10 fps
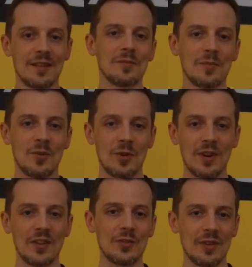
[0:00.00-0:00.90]
more or
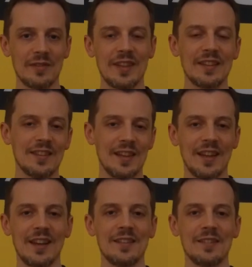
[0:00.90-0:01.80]
less sort of guessing
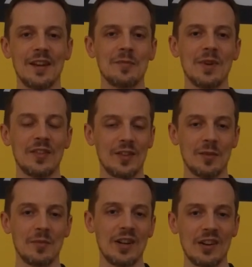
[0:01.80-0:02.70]
and based
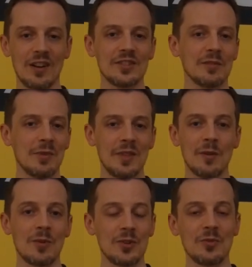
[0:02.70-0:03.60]
on my knowledge of what
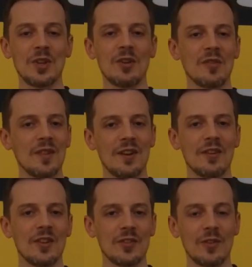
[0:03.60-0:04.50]
they were doing over there
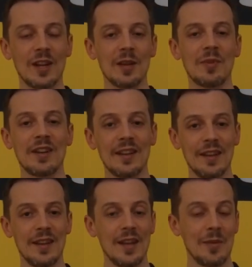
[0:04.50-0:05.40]
in Australia.
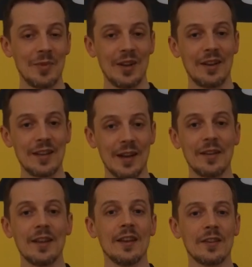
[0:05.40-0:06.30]
But yeah,
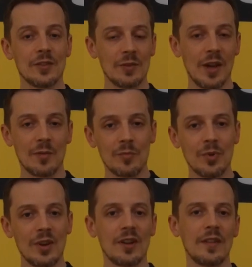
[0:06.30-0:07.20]
so yeah,
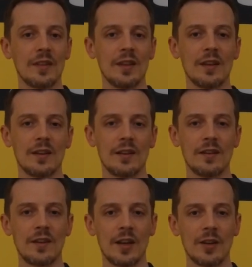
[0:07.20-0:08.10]
put it on the
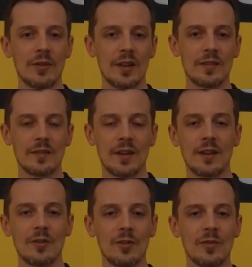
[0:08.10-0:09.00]

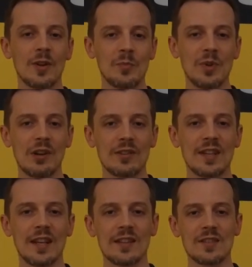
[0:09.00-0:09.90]
dyno over at PR
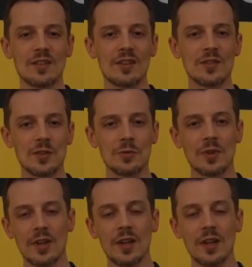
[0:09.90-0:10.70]
Tech and started to